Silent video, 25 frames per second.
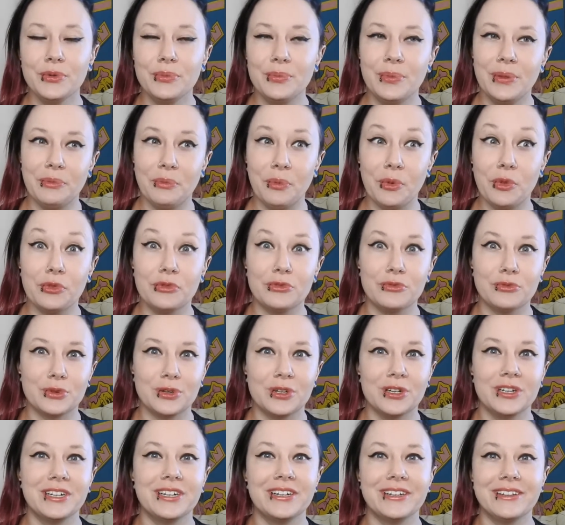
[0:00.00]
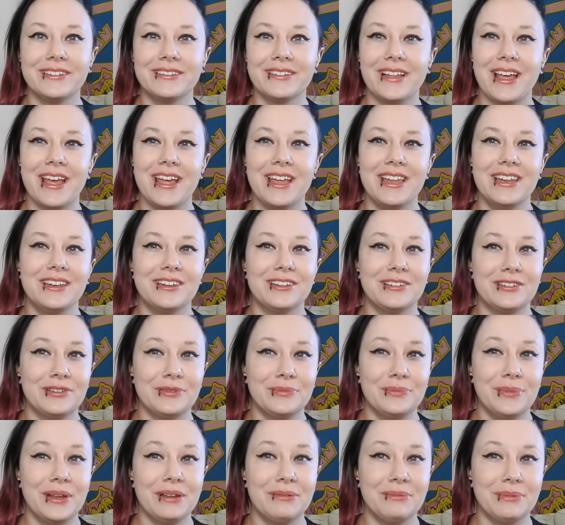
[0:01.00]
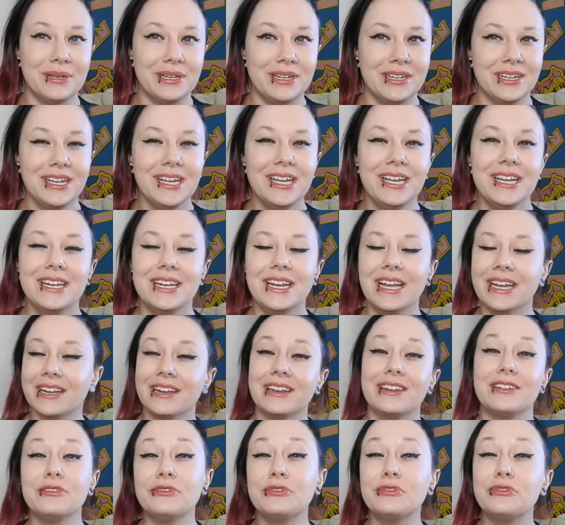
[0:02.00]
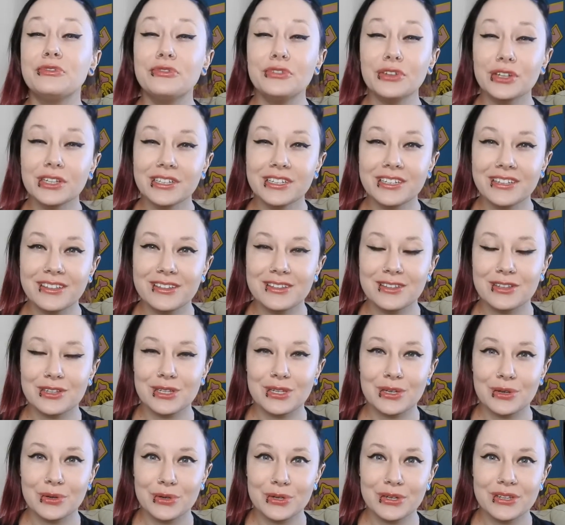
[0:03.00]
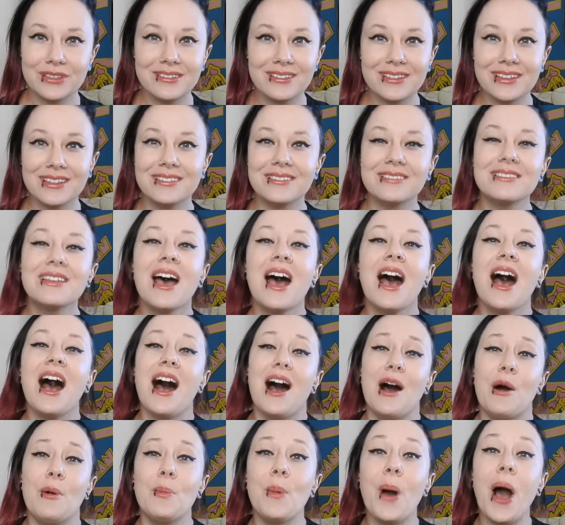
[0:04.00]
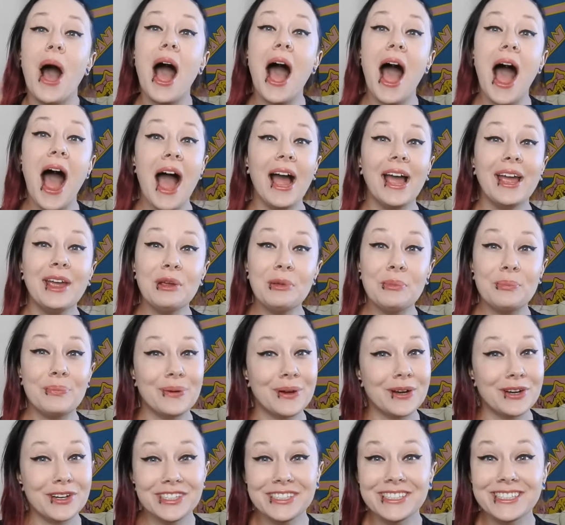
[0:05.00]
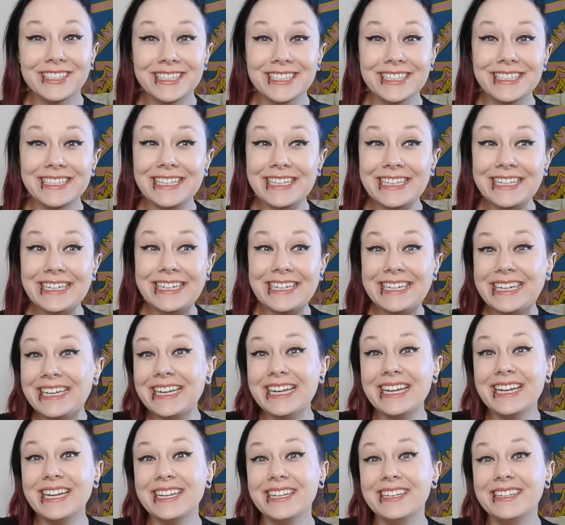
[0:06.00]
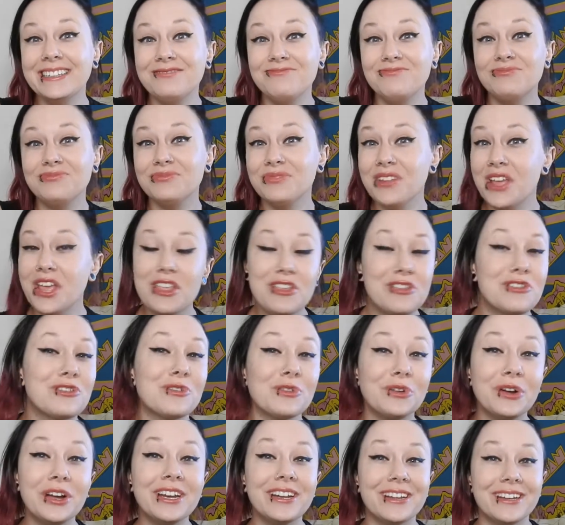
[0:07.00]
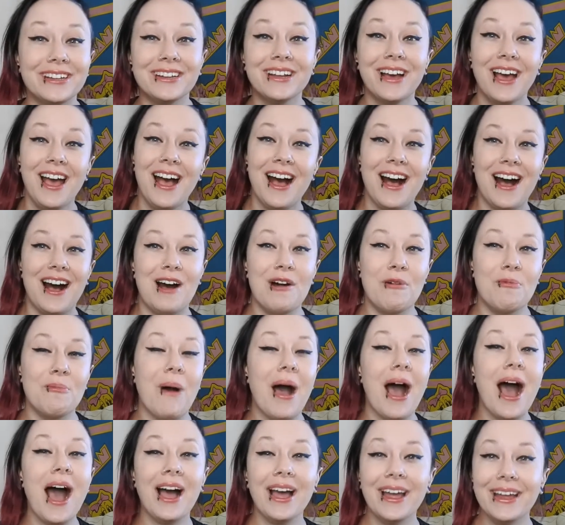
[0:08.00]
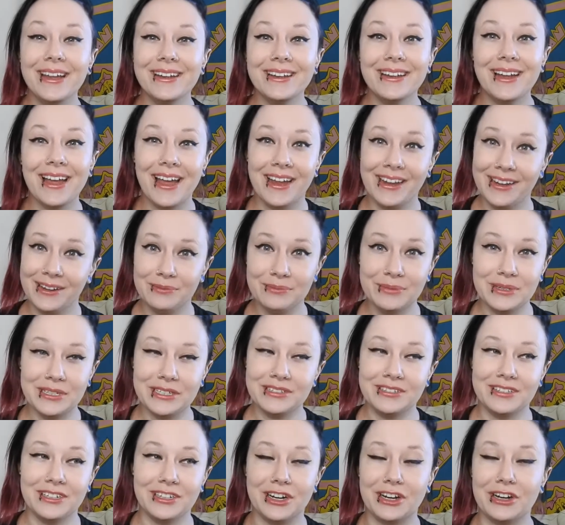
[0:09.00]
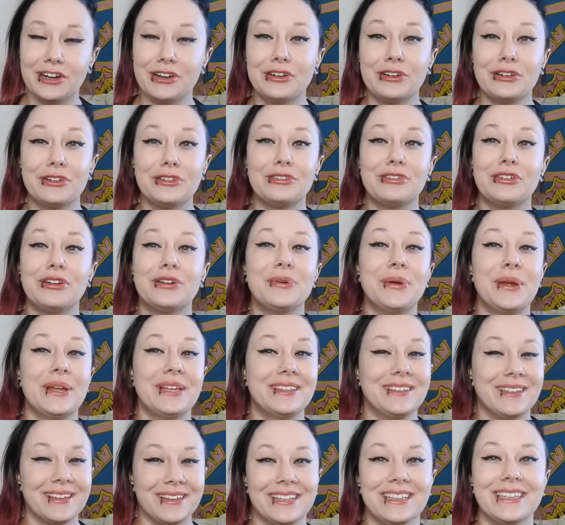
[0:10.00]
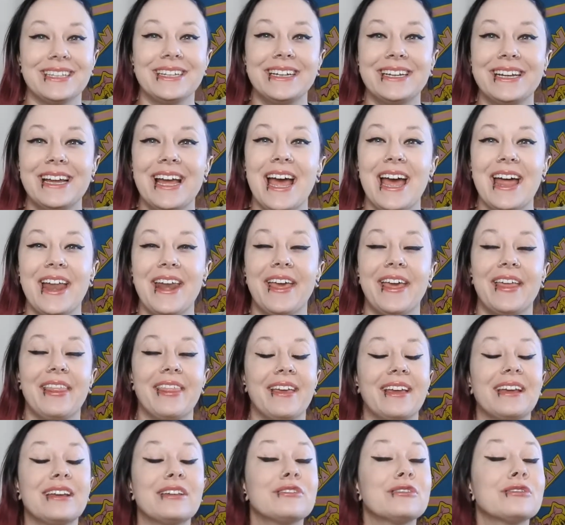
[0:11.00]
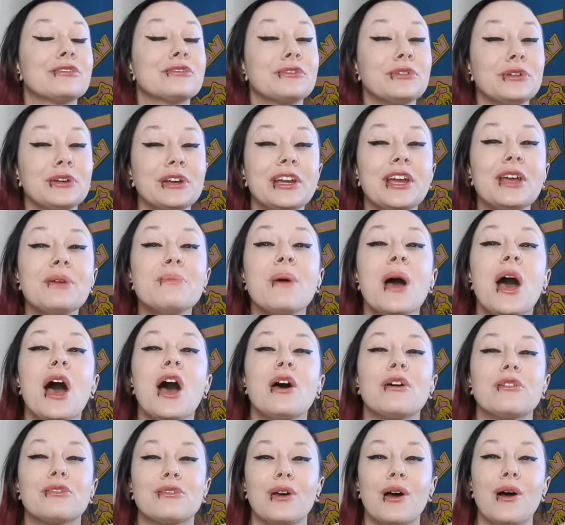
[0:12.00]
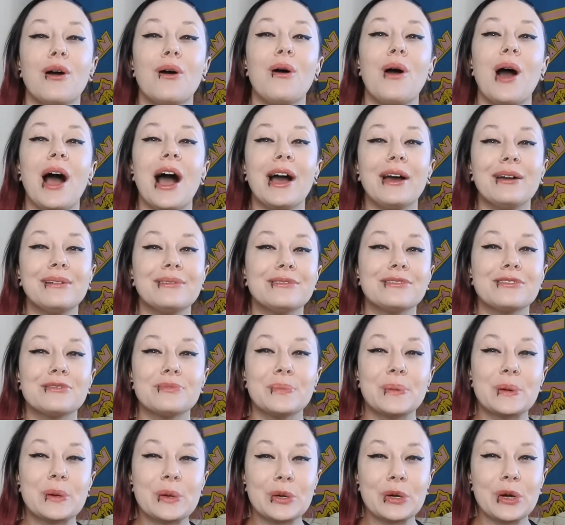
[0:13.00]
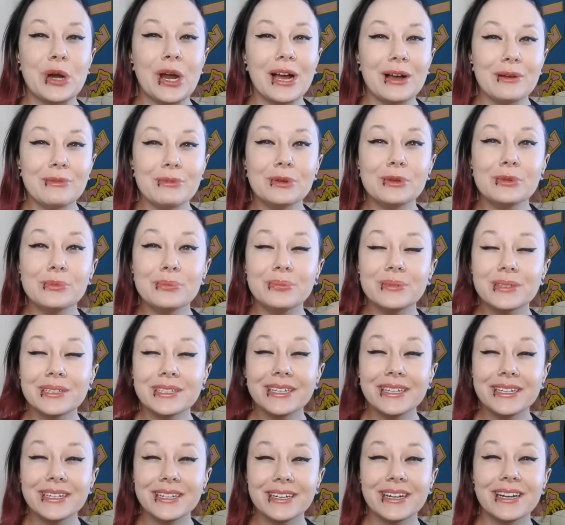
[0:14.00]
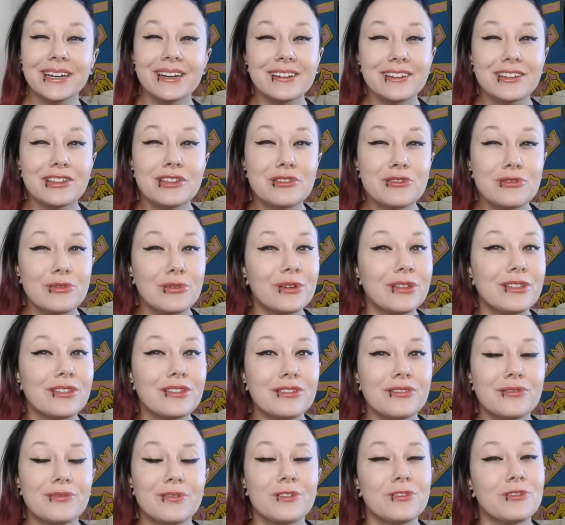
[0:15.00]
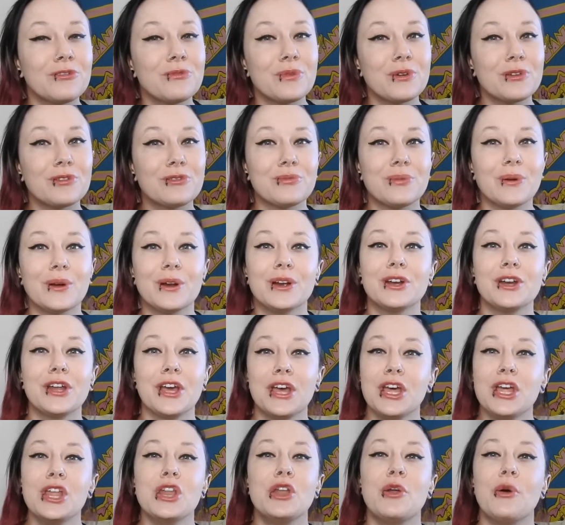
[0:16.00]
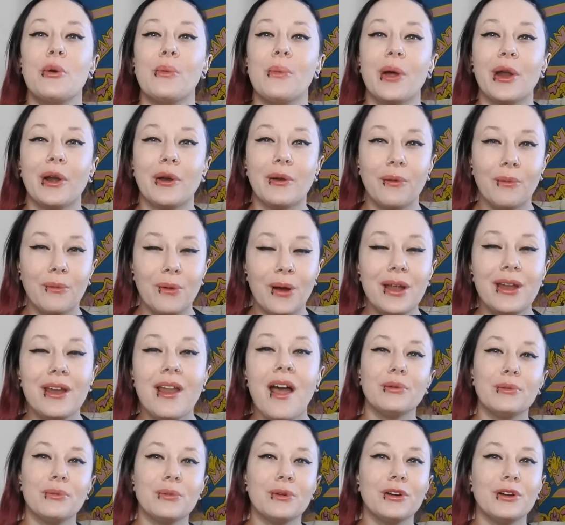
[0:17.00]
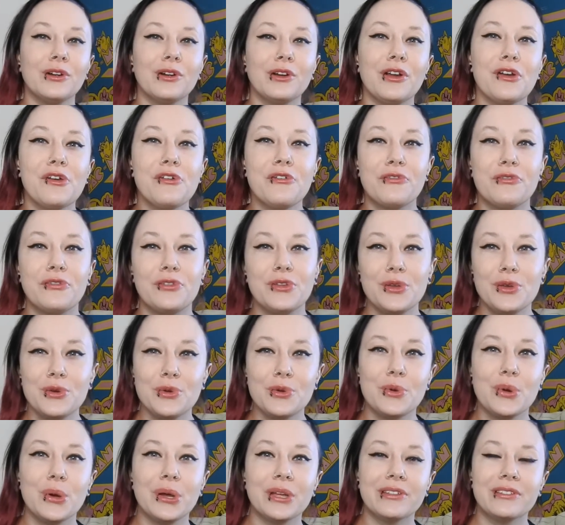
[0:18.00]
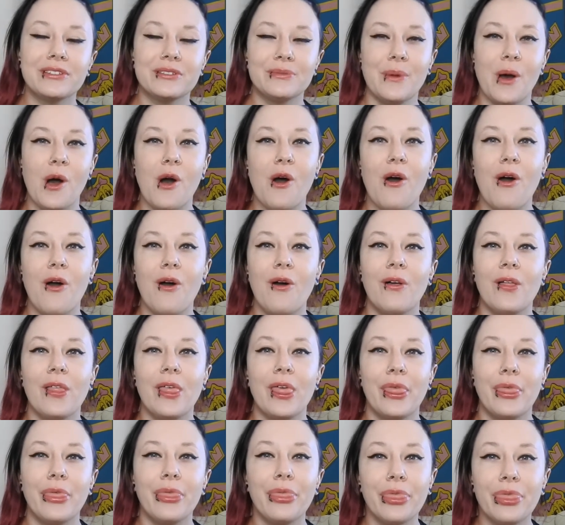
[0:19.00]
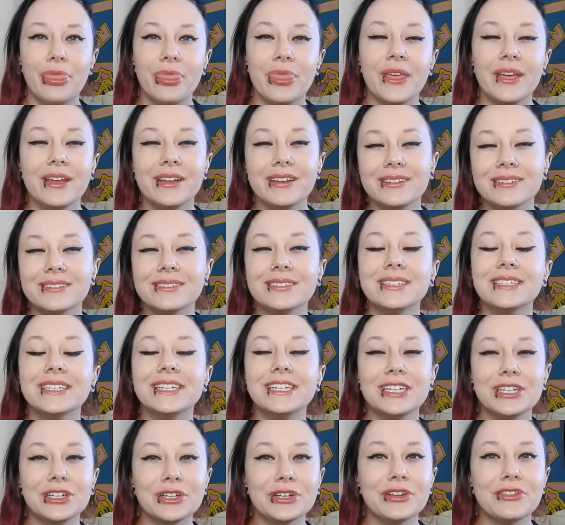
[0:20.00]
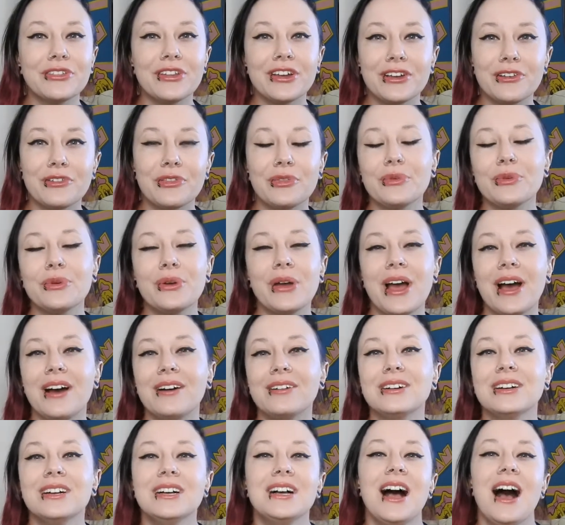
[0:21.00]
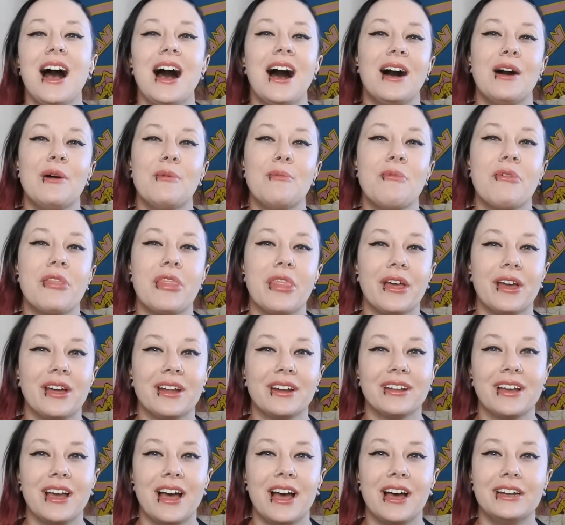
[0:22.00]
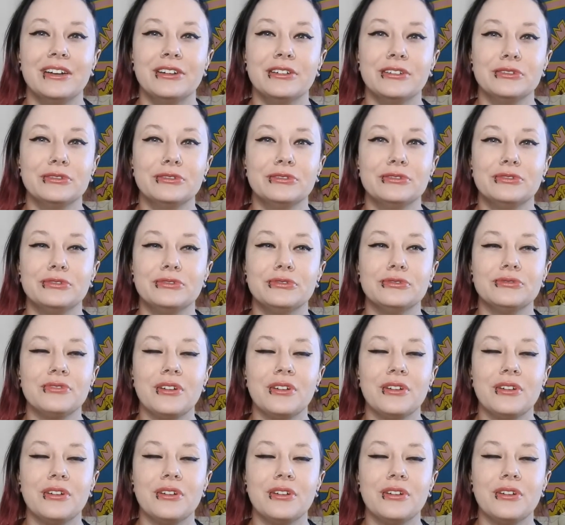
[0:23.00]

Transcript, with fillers: people's worries and maybe negative feelings towards this. I personally enjoyed it. I am a sucker for basically anything Scream, so I was probably gonna enjoy this for the most part, no matter what. There were a few small things here and there throughout that kind of